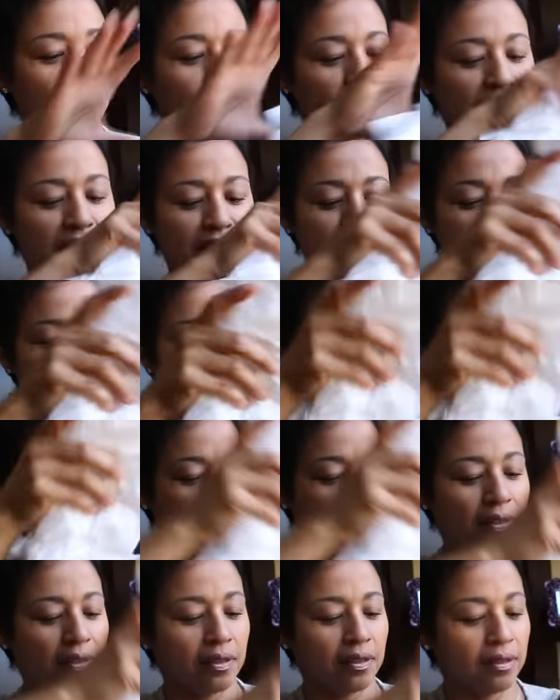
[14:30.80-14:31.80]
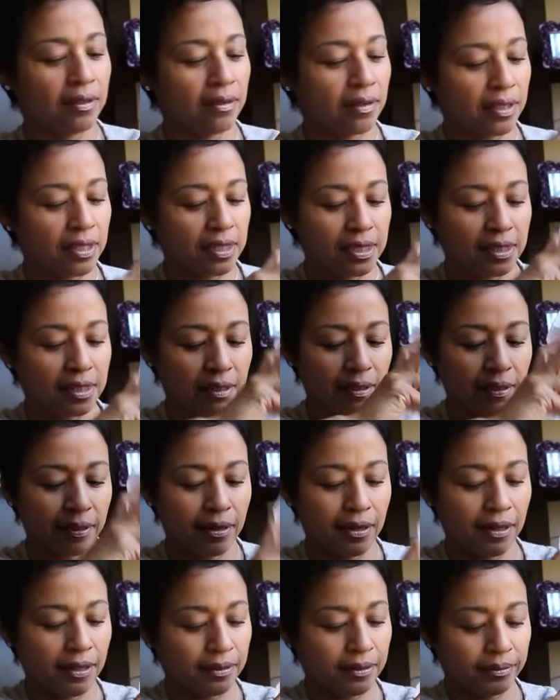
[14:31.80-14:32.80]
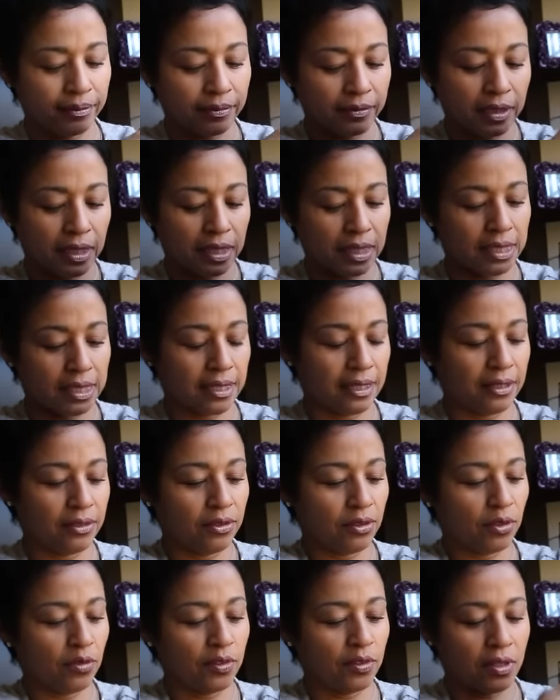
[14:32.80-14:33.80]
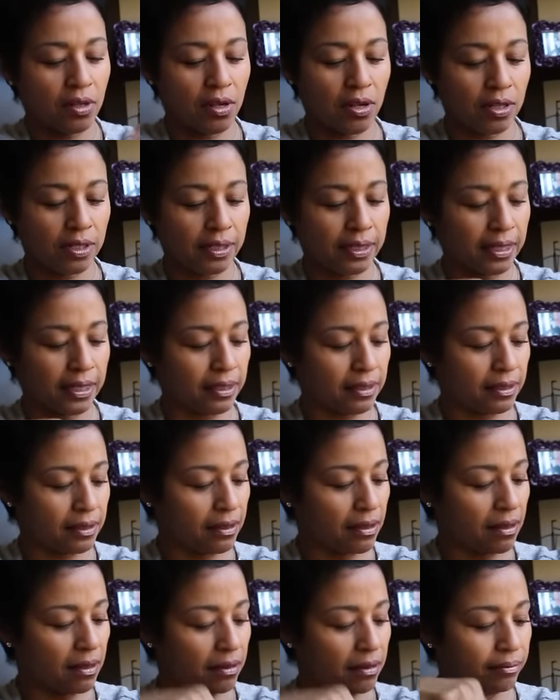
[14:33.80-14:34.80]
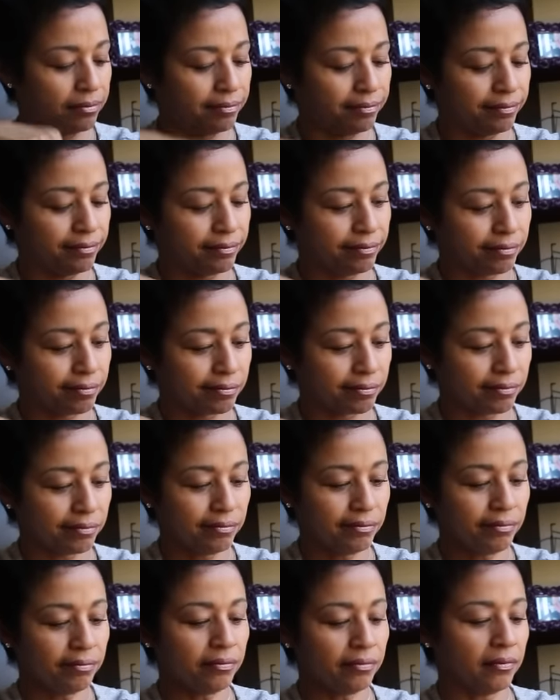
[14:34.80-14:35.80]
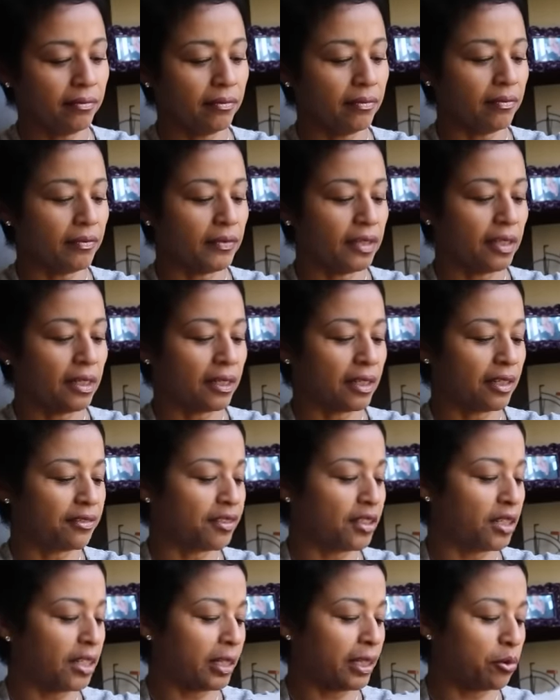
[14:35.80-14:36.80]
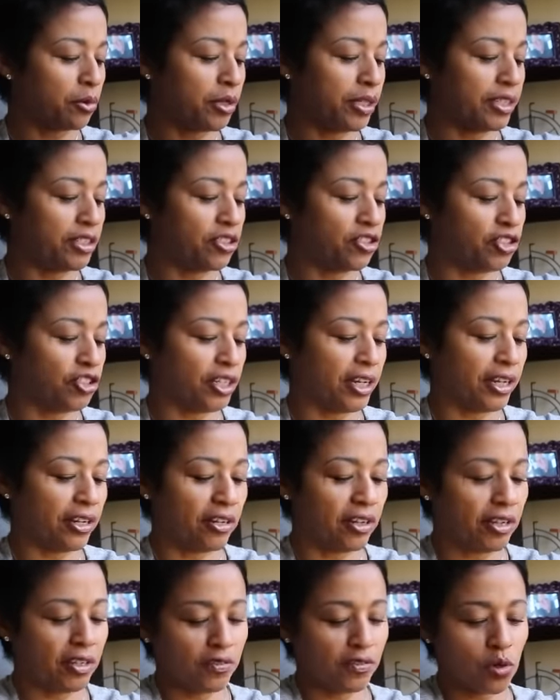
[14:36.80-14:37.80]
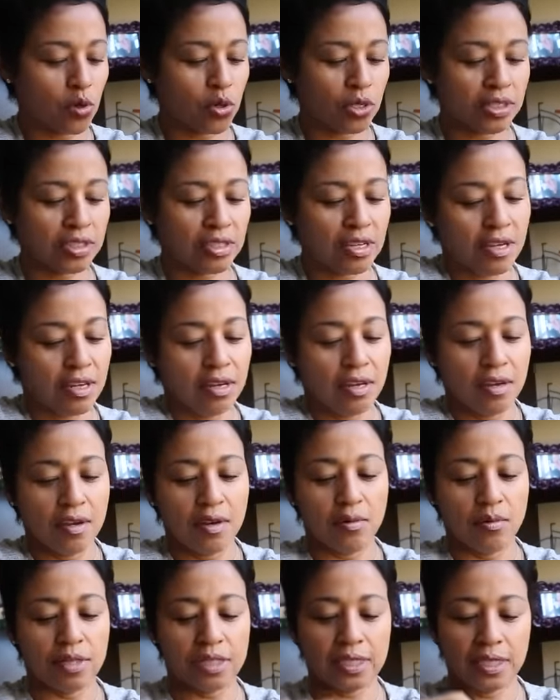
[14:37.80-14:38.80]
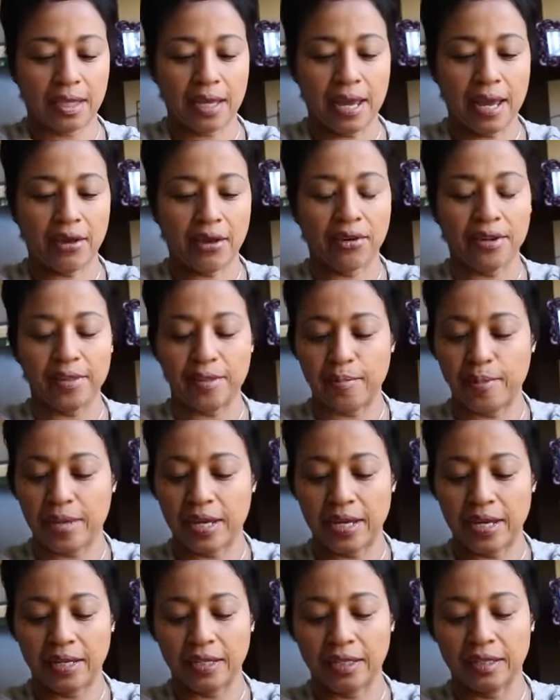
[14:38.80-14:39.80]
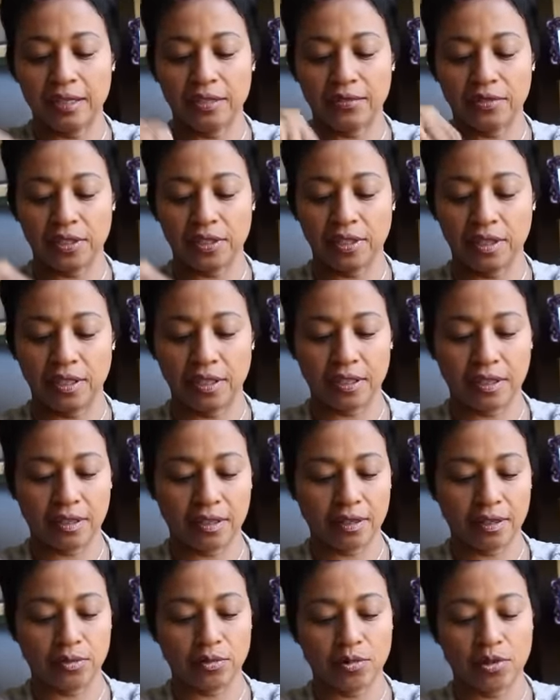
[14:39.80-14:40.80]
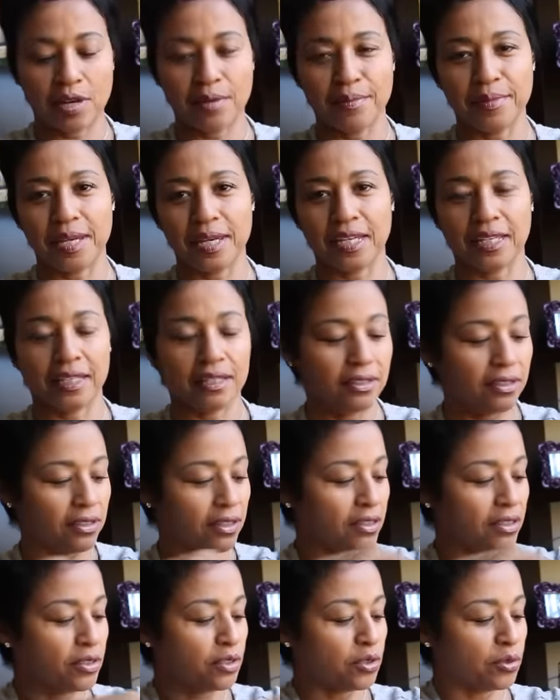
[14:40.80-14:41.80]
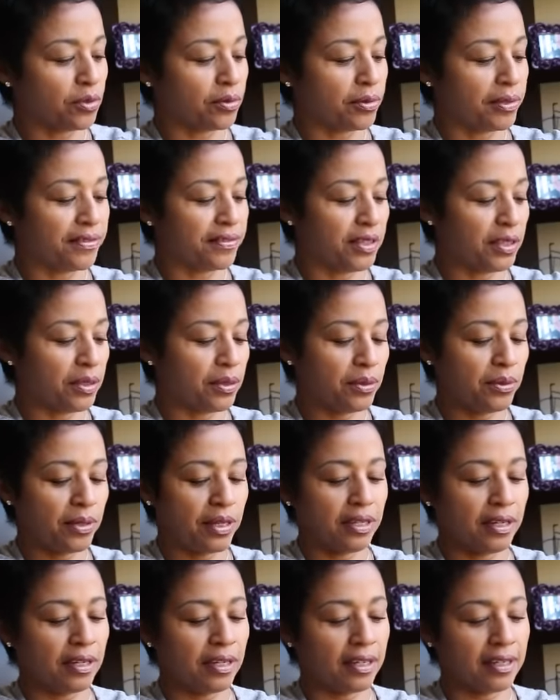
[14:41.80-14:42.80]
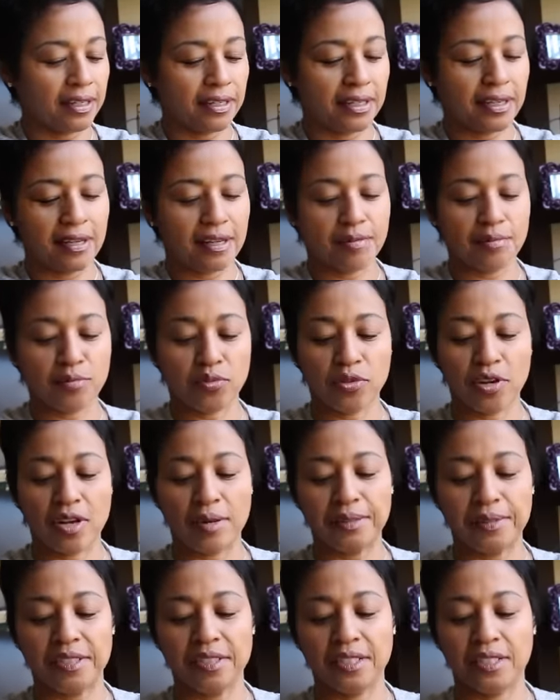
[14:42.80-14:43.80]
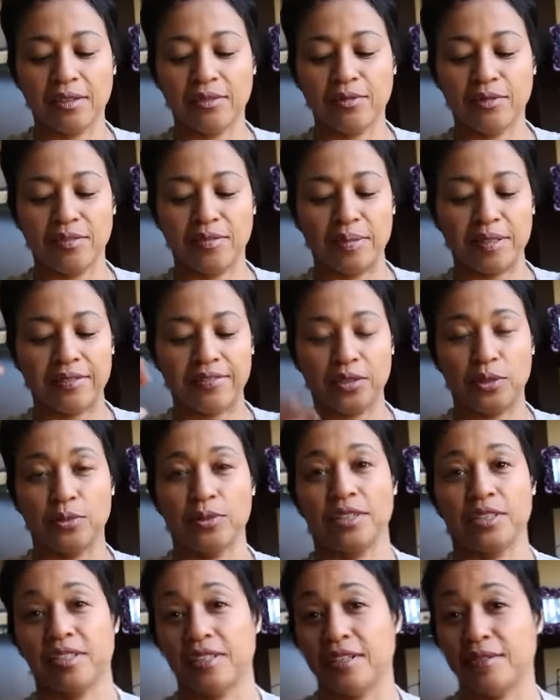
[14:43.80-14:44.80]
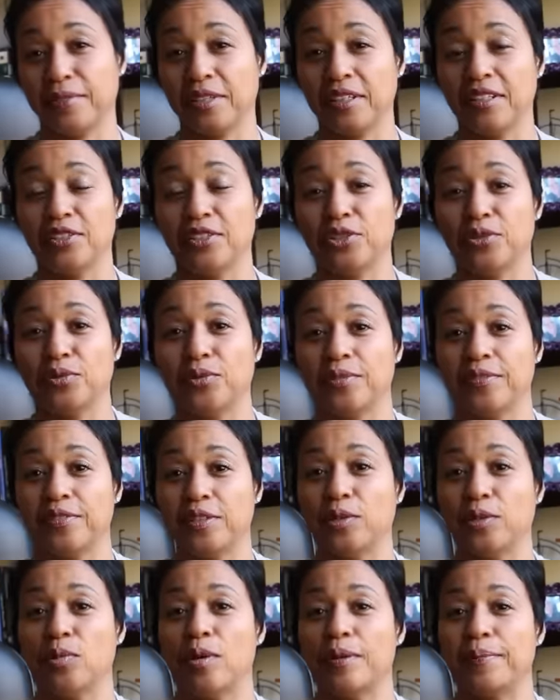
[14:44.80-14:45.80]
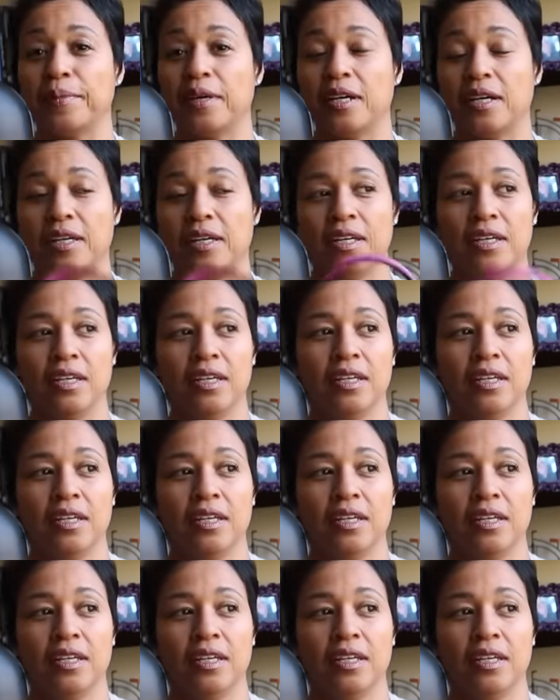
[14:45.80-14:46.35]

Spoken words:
are just a few of the things that I got, like I said, for the holidays. I felt like I wanted to share, and of course, once I carry the bags and everything, I will come back and do a review, and I am promising one of my viewers that I'm going to do a review on my